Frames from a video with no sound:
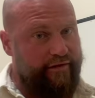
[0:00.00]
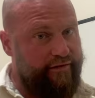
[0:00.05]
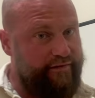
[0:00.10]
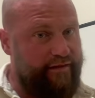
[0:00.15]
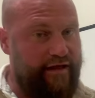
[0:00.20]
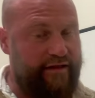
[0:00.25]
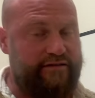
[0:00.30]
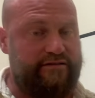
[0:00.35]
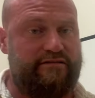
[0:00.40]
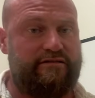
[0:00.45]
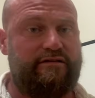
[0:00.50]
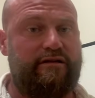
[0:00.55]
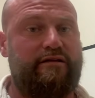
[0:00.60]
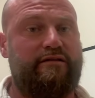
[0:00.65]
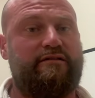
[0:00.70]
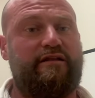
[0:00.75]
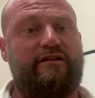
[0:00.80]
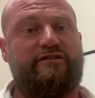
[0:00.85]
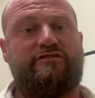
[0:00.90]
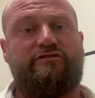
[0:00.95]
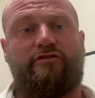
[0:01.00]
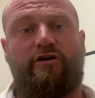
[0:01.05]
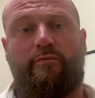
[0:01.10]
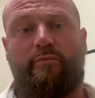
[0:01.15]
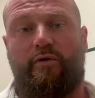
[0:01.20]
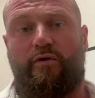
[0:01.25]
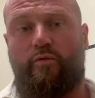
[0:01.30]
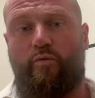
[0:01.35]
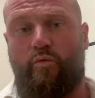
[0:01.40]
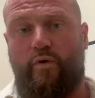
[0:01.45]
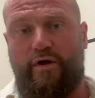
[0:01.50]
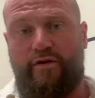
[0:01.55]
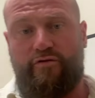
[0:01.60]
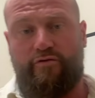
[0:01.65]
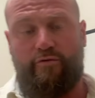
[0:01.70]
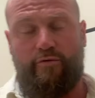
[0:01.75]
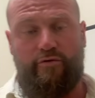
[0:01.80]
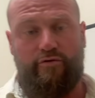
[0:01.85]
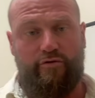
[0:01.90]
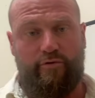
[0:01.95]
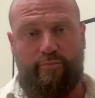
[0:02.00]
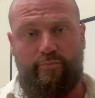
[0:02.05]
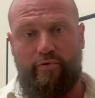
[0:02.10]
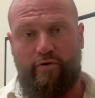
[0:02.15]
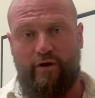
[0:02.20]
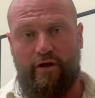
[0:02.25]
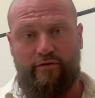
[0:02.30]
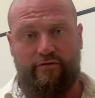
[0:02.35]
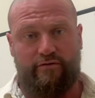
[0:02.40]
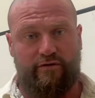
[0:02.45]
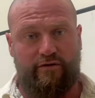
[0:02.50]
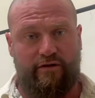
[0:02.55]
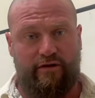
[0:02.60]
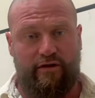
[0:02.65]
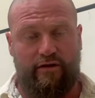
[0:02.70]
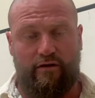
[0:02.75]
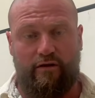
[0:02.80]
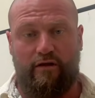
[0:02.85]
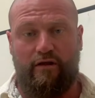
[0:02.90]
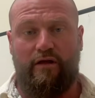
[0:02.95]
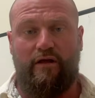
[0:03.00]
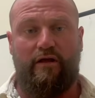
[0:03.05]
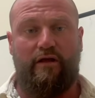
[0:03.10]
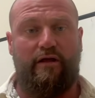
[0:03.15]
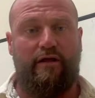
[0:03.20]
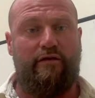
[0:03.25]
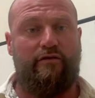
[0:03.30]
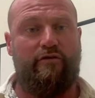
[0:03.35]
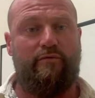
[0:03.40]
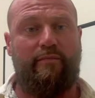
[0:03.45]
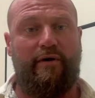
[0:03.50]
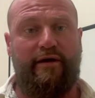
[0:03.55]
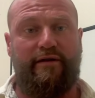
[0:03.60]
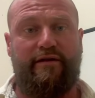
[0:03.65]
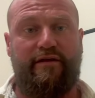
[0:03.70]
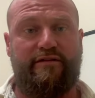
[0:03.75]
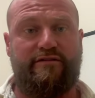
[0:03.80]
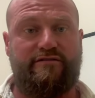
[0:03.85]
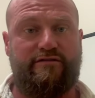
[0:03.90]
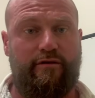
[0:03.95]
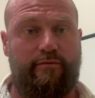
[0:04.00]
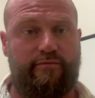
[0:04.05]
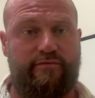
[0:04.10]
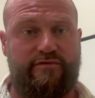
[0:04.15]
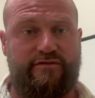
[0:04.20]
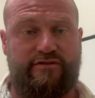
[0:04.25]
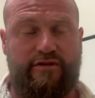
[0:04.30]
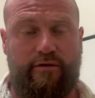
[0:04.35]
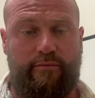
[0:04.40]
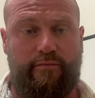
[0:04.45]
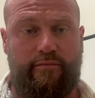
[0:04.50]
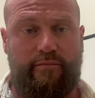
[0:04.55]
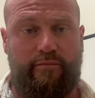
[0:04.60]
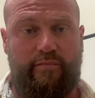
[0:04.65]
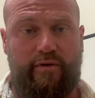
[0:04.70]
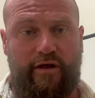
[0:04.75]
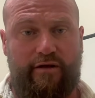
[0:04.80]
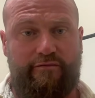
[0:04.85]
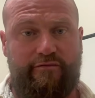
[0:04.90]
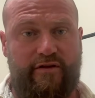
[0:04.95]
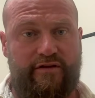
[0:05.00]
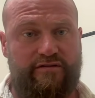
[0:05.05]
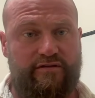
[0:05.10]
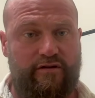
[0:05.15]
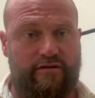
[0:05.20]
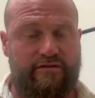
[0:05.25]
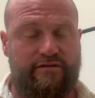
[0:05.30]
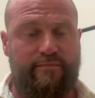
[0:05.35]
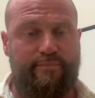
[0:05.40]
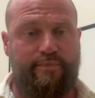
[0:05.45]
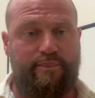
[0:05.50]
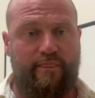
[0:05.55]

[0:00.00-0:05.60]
That's normal. When you pull out the needle, you might hit some blood vessels,